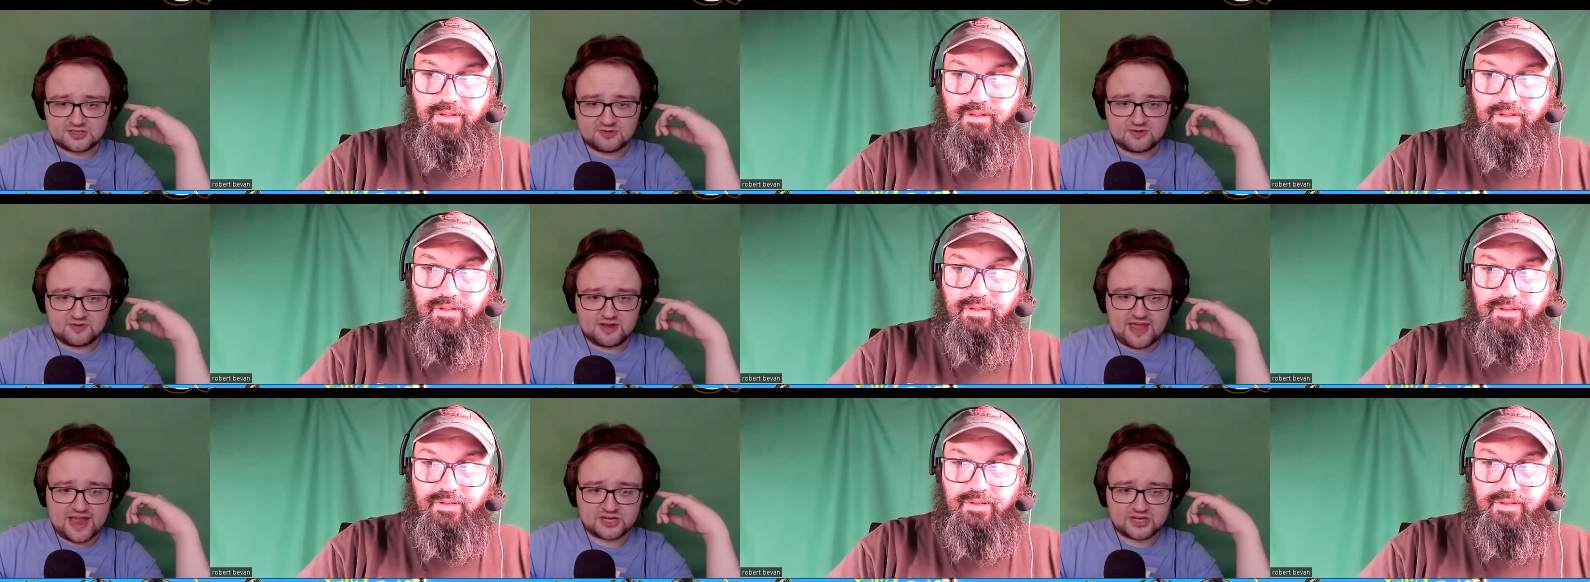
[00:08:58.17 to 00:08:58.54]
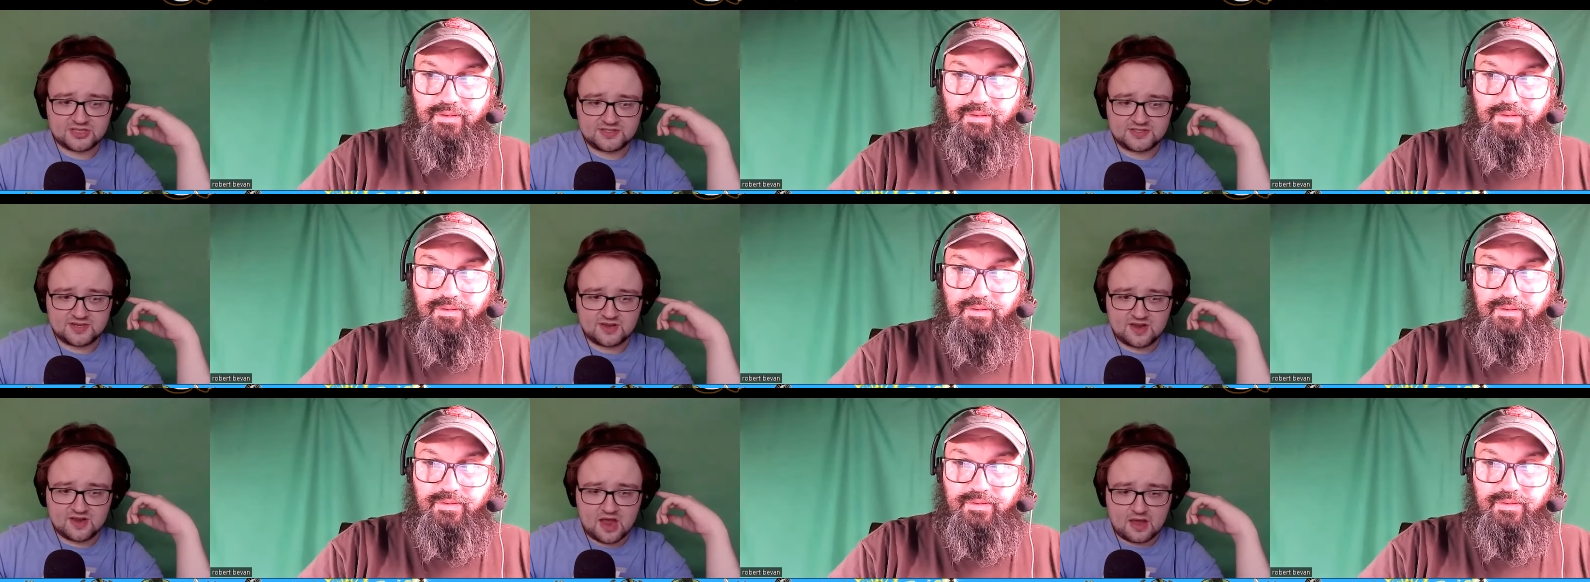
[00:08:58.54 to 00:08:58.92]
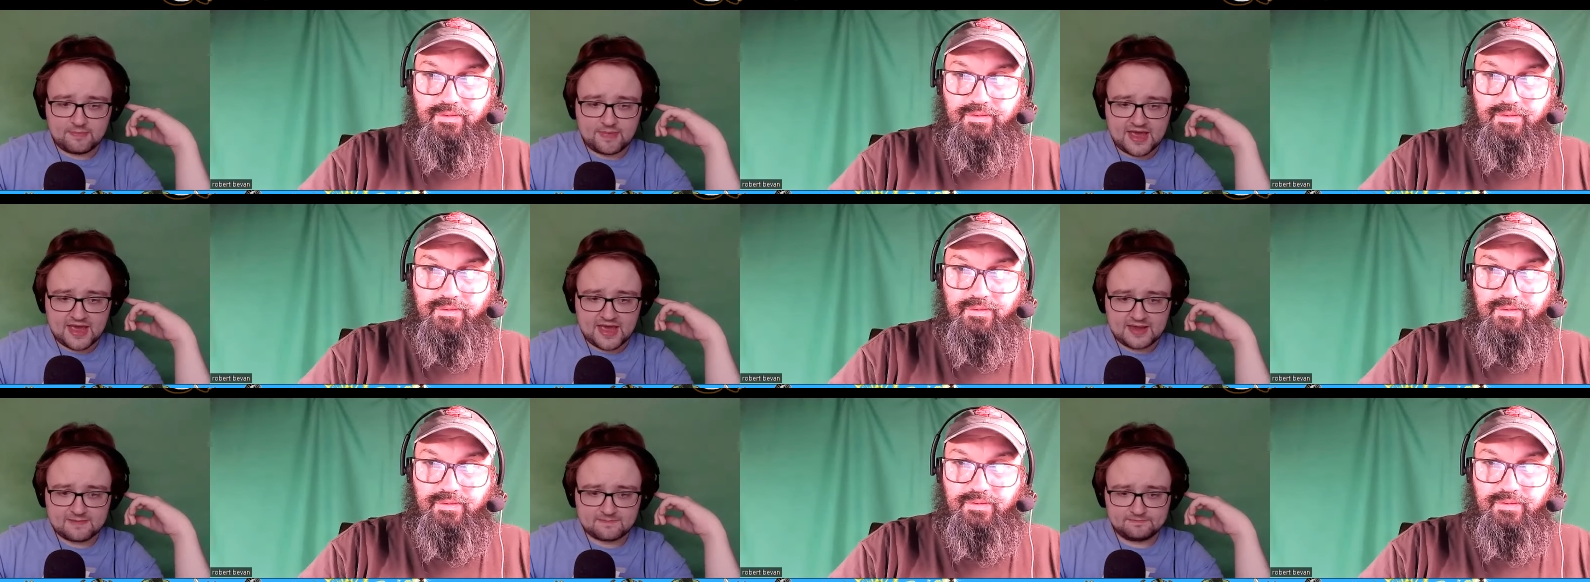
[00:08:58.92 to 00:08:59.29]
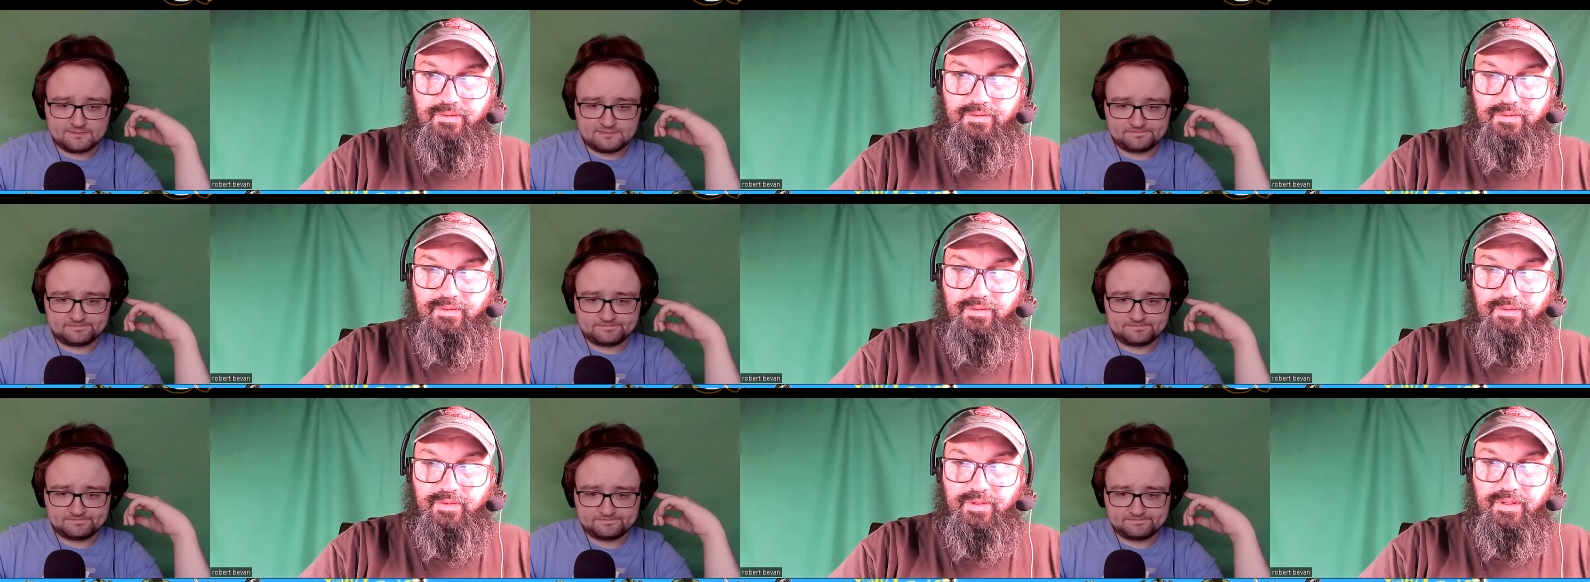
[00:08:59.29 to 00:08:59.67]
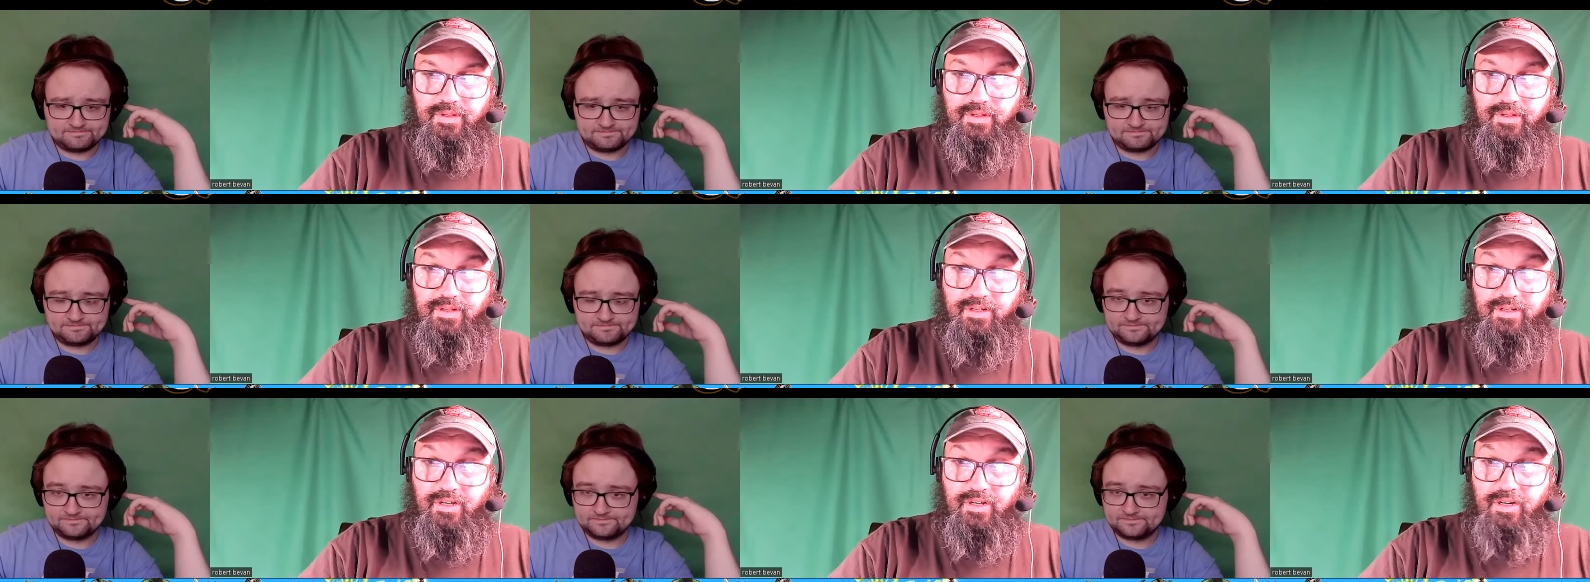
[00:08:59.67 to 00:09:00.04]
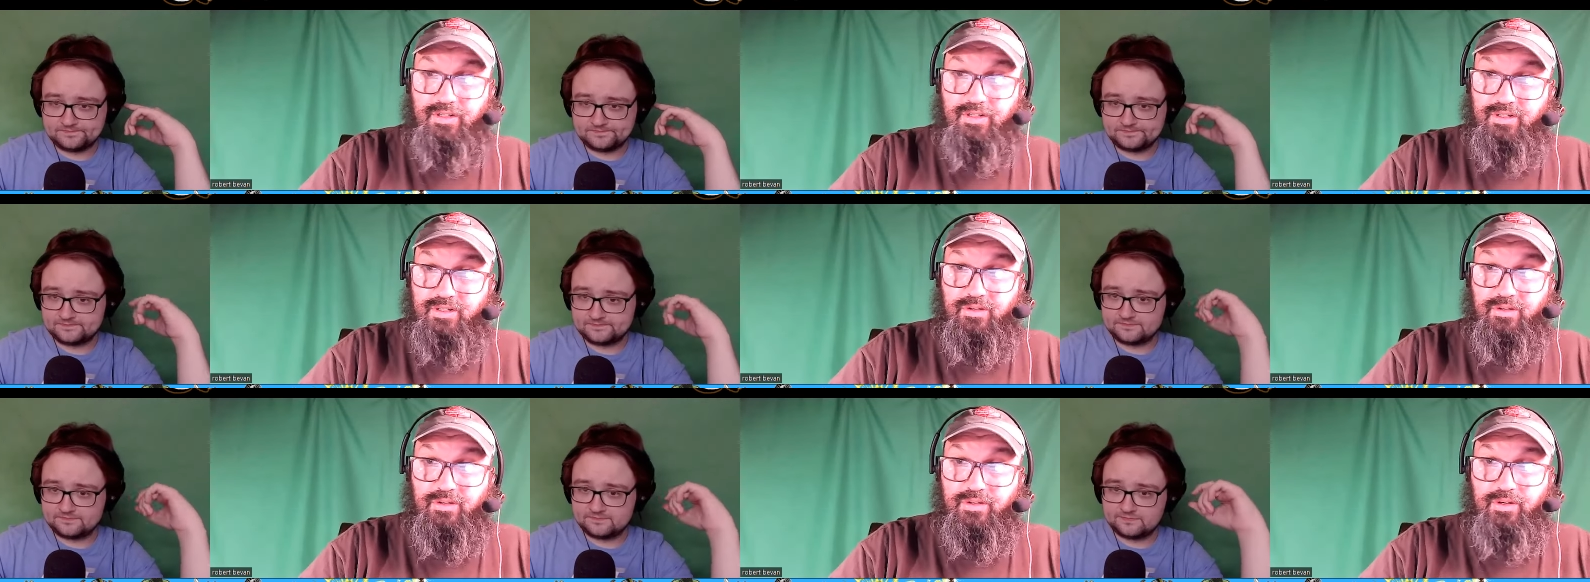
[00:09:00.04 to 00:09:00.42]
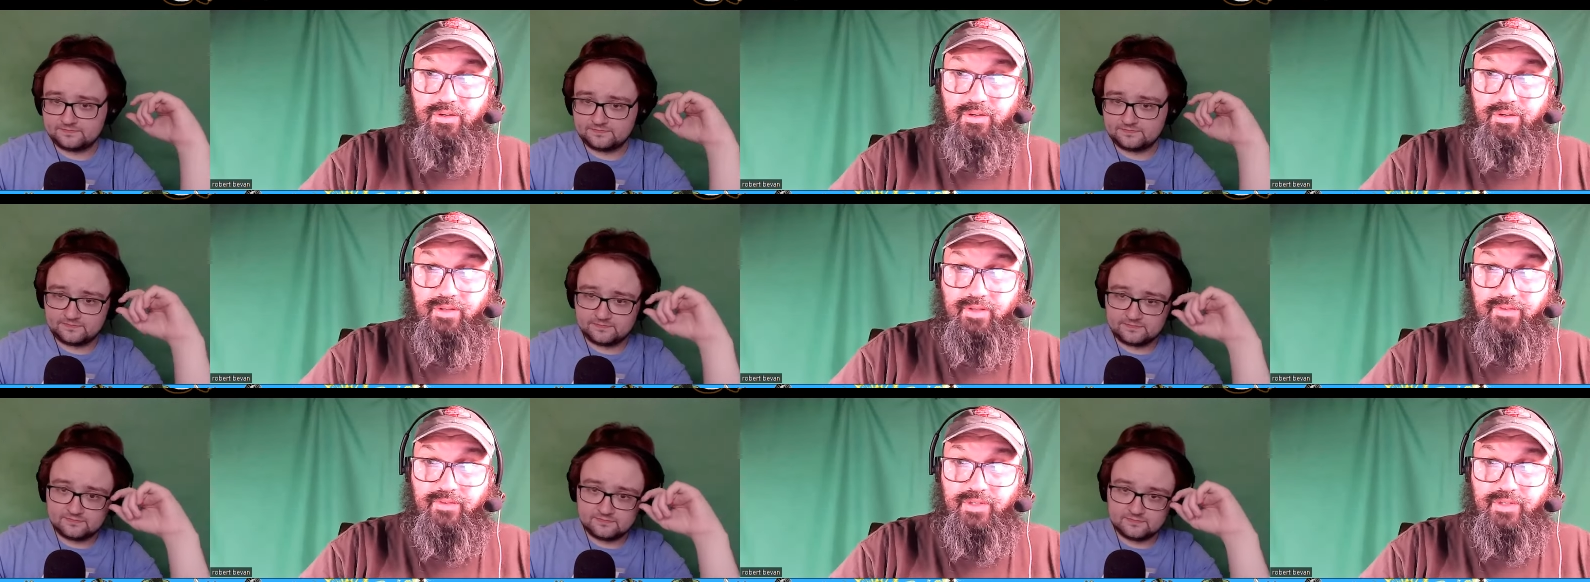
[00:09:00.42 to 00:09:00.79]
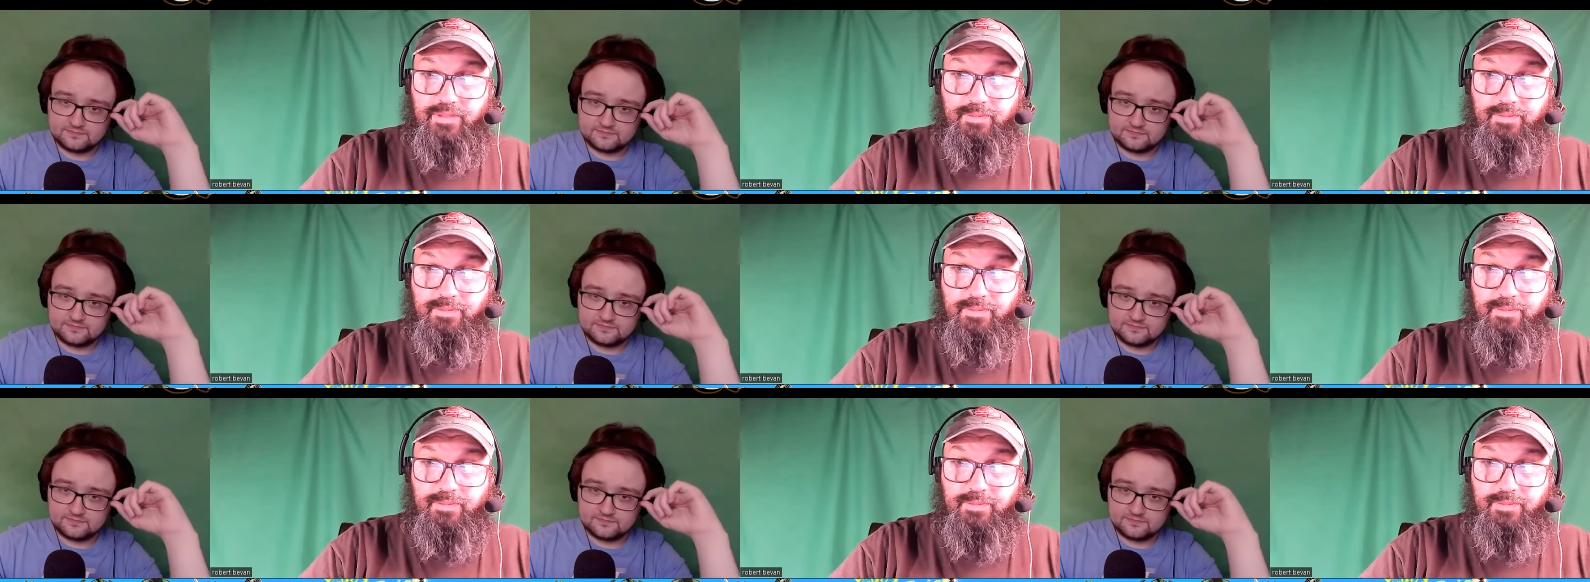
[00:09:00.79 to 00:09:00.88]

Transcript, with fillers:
Speaker 1: you any actions in combat
Speaker 2: cost you a third